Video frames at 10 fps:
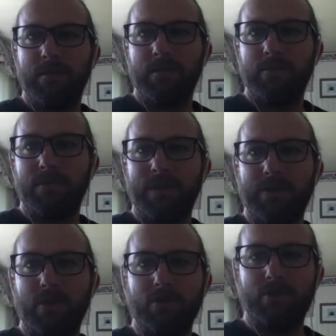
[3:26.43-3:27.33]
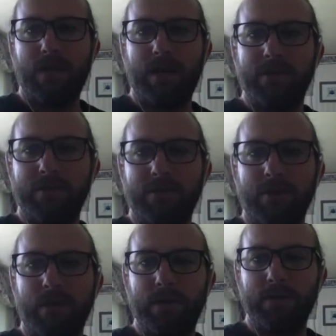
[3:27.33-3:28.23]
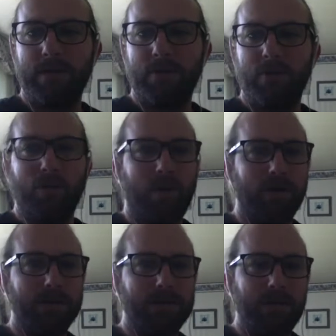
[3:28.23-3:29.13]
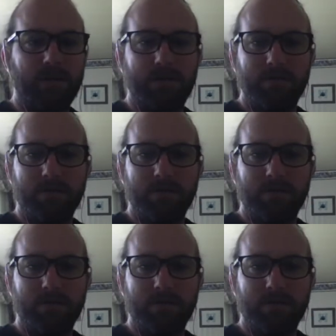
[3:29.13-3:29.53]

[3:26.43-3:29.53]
So if they don't chat, is there any way to see who all is here?